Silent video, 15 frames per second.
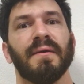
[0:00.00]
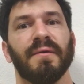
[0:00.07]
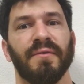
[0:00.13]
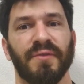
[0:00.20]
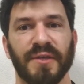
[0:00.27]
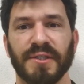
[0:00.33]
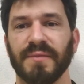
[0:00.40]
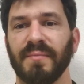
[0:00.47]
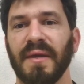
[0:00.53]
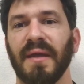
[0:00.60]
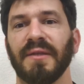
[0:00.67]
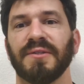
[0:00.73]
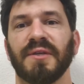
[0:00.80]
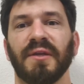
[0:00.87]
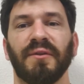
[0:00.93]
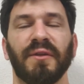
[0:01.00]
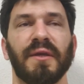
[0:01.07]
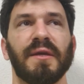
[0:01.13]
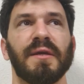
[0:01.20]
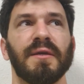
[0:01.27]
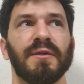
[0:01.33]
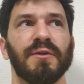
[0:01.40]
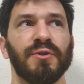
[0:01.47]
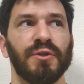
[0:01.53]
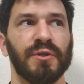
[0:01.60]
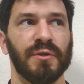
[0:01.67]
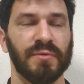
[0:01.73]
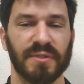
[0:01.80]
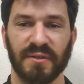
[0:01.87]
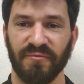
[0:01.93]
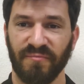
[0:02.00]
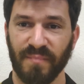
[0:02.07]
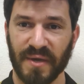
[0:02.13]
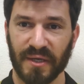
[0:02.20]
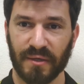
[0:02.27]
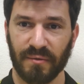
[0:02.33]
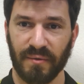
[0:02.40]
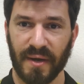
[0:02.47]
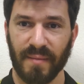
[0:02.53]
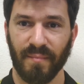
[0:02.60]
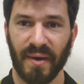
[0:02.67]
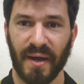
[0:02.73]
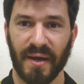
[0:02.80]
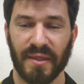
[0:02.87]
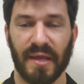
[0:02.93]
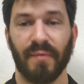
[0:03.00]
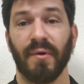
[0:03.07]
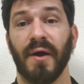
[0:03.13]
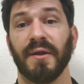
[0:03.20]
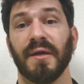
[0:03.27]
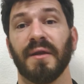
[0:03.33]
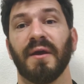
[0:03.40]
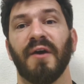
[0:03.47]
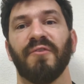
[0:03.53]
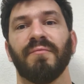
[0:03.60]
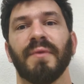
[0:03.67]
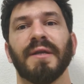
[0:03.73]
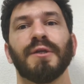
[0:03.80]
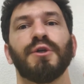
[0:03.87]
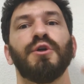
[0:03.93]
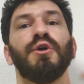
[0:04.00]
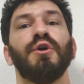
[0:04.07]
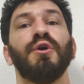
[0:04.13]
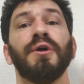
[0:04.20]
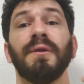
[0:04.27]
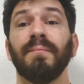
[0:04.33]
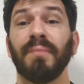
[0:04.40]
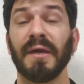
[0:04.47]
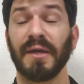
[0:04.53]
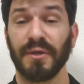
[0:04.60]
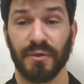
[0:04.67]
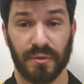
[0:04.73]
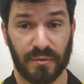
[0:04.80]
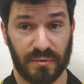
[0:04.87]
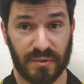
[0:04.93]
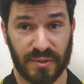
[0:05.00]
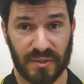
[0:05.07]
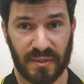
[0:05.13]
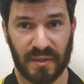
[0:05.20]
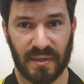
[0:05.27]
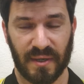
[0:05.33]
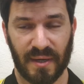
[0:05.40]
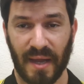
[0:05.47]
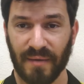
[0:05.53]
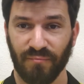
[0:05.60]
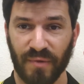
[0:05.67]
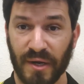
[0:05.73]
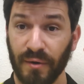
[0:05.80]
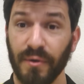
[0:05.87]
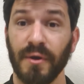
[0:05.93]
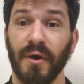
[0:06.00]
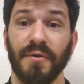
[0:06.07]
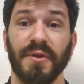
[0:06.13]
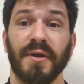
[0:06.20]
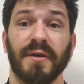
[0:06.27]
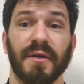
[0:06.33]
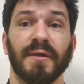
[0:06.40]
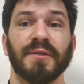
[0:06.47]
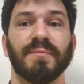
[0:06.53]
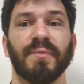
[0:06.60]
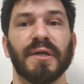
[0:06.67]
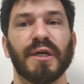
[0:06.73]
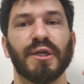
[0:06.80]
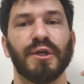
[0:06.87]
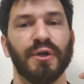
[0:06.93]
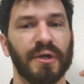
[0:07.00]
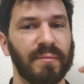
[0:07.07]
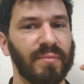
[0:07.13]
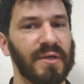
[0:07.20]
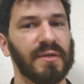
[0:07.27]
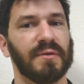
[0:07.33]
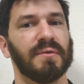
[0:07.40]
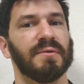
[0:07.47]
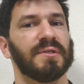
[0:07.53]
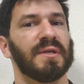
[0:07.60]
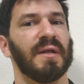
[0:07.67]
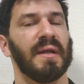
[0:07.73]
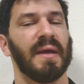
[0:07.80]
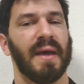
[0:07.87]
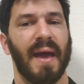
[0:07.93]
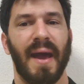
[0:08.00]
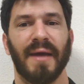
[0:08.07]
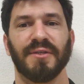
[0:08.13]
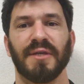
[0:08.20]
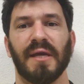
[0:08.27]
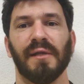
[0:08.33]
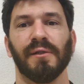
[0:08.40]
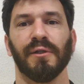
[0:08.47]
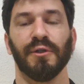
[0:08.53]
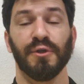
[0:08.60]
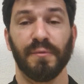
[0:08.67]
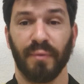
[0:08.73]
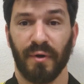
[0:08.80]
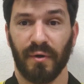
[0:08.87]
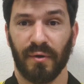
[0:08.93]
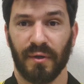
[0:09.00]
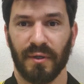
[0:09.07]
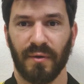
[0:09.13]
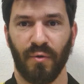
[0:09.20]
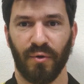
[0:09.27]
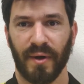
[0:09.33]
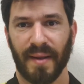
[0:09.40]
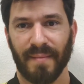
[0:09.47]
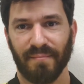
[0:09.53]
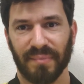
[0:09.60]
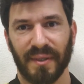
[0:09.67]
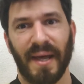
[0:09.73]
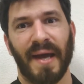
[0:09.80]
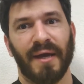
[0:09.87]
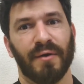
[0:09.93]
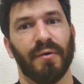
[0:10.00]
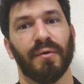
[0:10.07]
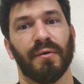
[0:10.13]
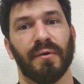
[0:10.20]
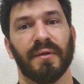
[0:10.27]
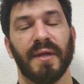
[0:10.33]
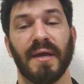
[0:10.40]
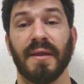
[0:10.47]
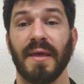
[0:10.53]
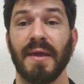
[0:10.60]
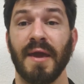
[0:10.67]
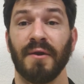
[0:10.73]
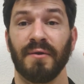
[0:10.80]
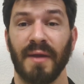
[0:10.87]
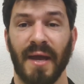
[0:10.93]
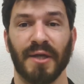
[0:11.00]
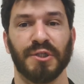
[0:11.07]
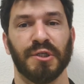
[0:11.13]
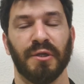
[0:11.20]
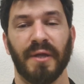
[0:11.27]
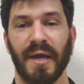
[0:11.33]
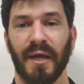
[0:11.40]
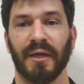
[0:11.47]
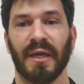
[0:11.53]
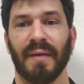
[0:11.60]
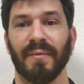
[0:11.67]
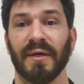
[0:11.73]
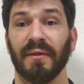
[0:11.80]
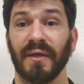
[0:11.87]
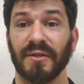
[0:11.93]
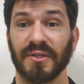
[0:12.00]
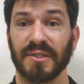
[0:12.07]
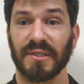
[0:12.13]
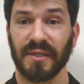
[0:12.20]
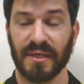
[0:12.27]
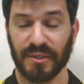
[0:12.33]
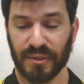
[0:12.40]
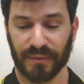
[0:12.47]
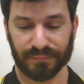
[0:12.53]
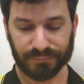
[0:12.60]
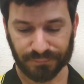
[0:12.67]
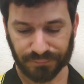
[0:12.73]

This means that the use of Bitcoin by the Iranian government could be used. We don't know that it is, but it could be used as a loophole or a black hole in international economic legislation.